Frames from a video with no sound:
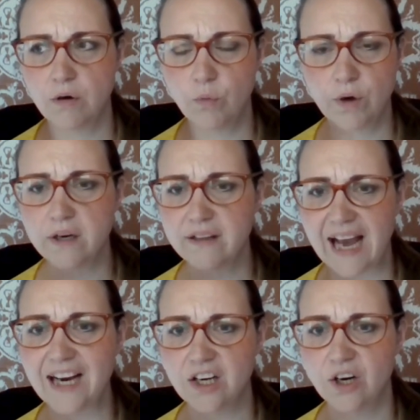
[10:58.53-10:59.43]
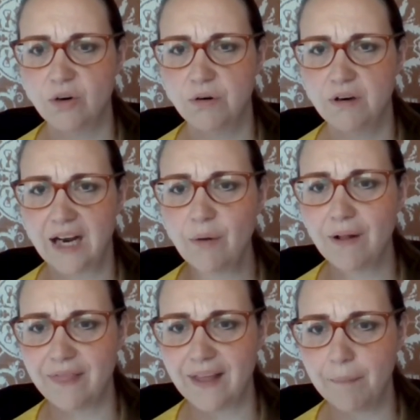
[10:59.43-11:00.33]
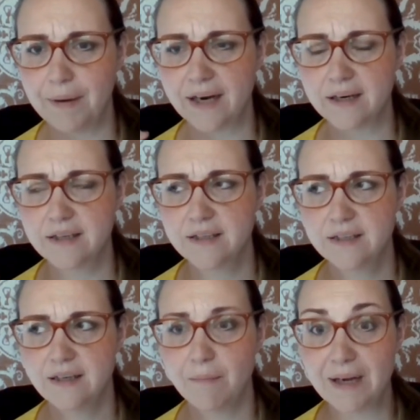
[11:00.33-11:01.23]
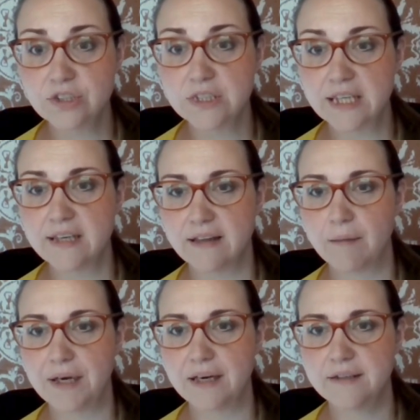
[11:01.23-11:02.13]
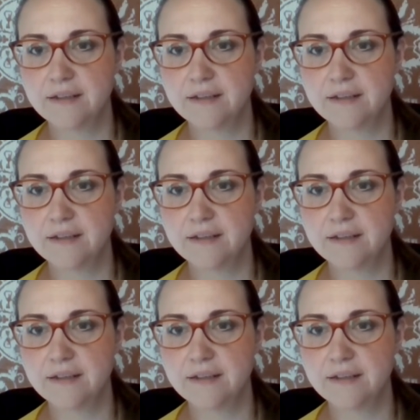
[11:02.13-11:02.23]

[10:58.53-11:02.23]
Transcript: where did that go? I want that back. Imagine getting that back.